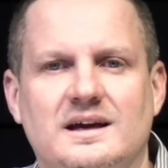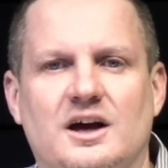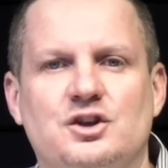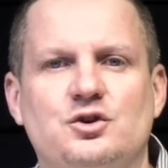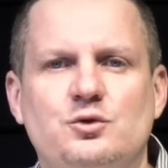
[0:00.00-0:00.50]

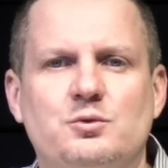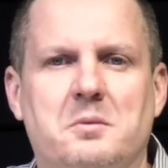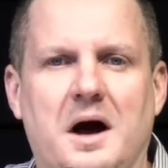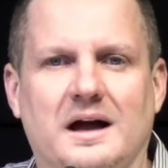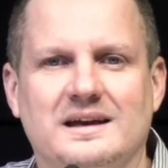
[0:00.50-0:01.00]
a new
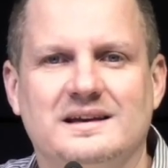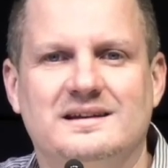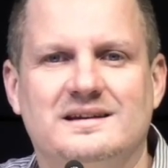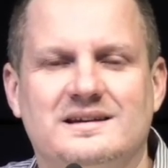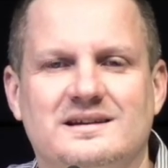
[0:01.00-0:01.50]
mind,
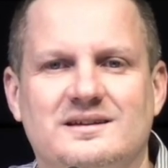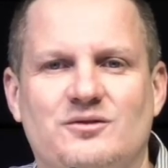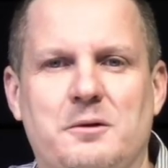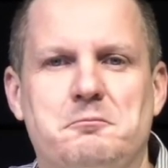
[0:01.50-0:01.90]
right?